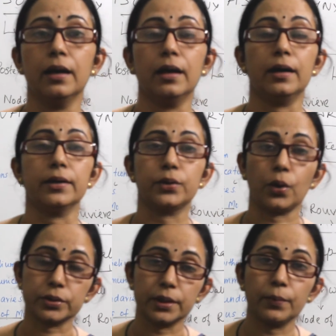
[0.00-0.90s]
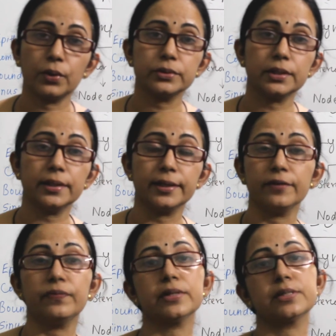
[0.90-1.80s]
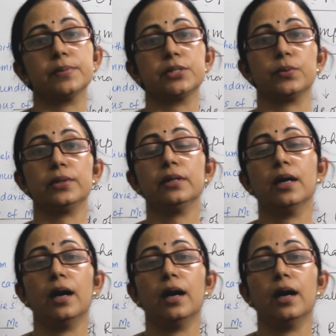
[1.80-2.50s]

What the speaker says: talked about the difference between